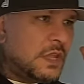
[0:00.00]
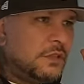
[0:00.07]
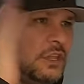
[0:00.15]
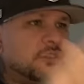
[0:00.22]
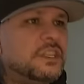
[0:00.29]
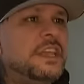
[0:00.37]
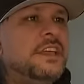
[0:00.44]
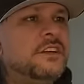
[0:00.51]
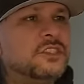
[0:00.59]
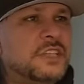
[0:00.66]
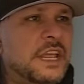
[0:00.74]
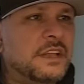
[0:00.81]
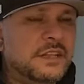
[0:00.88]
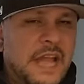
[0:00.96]
There's the
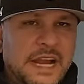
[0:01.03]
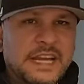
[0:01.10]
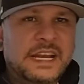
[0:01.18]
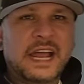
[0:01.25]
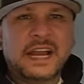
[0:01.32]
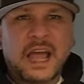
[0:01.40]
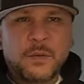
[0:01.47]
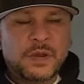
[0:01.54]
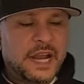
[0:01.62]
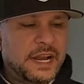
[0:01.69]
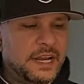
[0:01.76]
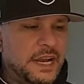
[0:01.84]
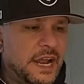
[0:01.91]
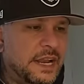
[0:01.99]
interstate, 99, Highway
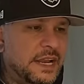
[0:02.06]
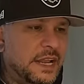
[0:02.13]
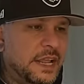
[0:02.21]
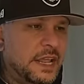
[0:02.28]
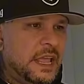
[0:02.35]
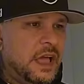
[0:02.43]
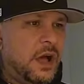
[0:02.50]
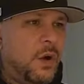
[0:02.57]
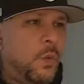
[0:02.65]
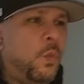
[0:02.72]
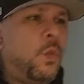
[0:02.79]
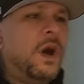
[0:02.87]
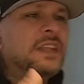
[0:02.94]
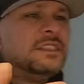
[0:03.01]
99.
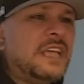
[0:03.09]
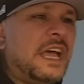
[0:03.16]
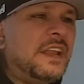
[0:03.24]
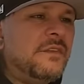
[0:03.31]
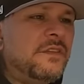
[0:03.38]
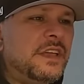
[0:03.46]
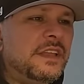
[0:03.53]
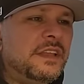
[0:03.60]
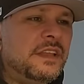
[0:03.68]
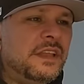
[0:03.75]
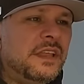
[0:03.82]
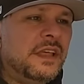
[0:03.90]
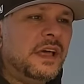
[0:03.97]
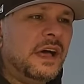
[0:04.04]
One side of it
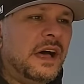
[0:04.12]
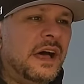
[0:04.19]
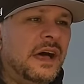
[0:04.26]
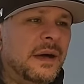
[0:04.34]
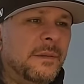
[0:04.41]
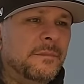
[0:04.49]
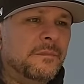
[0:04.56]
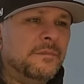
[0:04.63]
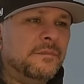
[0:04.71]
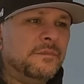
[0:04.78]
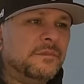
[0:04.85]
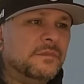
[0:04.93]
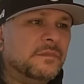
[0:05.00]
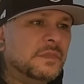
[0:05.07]

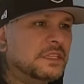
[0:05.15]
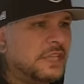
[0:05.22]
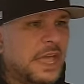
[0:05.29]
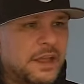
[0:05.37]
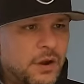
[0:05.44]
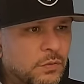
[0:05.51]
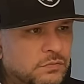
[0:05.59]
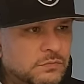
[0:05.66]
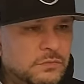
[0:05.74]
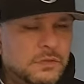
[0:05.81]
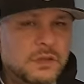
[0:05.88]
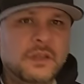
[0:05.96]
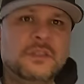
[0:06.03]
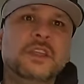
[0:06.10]
is ghetto.
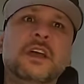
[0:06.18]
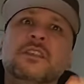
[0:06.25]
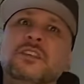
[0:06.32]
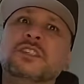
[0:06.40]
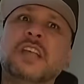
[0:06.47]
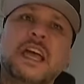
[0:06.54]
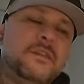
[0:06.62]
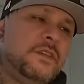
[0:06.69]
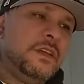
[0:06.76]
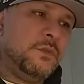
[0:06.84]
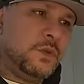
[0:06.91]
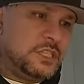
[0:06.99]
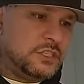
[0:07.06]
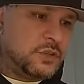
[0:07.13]
The other side of it,
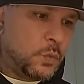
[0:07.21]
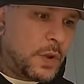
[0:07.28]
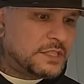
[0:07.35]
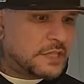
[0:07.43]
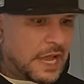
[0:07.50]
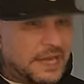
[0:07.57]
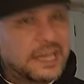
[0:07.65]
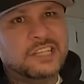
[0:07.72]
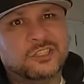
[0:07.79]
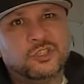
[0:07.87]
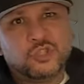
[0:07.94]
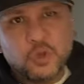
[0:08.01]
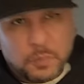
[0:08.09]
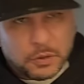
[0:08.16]
which is the west side, is
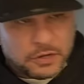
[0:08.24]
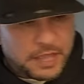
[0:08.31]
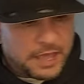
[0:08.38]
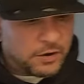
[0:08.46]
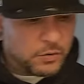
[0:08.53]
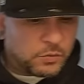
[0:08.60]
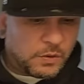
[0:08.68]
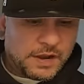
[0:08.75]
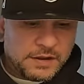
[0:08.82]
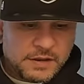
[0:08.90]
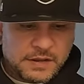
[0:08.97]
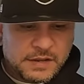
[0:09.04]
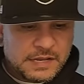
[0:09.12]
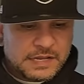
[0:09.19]
super ghetto, right?
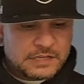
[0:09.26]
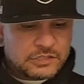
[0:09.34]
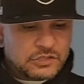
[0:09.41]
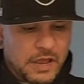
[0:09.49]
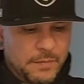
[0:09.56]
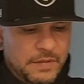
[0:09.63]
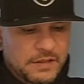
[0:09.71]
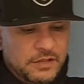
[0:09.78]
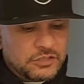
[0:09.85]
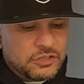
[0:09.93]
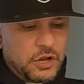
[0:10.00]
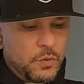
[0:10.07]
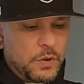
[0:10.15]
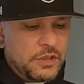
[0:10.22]
So, I mean, there's
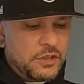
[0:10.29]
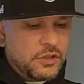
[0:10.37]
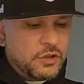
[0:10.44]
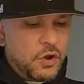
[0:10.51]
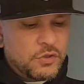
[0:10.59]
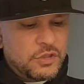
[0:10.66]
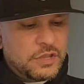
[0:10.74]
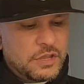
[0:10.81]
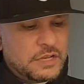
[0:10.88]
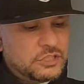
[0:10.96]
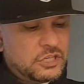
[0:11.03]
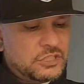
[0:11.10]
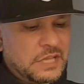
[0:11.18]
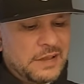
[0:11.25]
nowhere you can go. It's
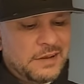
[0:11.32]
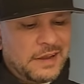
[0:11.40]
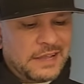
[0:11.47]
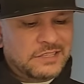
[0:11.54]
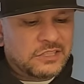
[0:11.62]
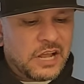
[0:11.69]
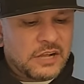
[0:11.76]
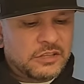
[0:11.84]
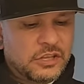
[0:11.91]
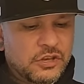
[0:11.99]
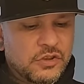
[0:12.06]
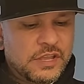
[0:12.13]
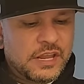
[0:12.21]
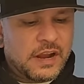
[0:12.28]
just kind of like Stockton.
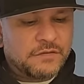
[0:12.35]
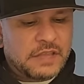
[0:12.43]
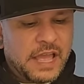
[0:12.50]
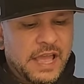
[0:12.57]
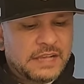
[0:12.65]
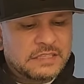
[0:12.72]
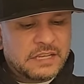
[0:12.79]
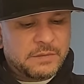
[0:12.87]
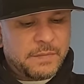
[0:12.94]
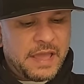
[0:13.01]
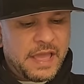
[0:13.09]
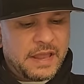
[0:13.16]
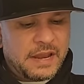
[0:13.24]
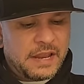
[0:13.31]
You get off the exit,
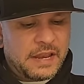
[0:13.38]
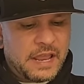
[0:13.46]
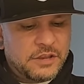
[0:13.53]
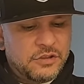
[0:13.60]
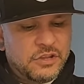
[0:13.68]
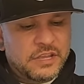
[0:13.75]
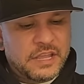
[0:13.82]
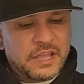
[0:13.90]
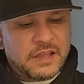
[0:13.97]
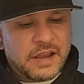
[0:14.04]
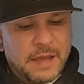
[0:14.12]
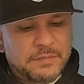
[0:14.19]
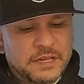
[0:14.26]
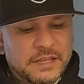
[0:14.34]
man, and you can get
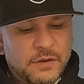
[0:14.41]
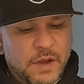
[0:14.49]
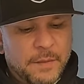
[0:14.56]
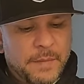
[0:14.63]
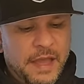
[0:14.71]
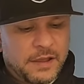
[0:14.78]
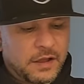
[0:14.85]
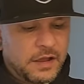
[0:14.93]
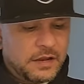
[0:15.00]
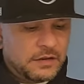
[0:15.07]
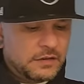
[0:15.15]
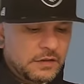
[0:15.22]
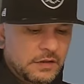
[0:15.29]
clapped and get right back on.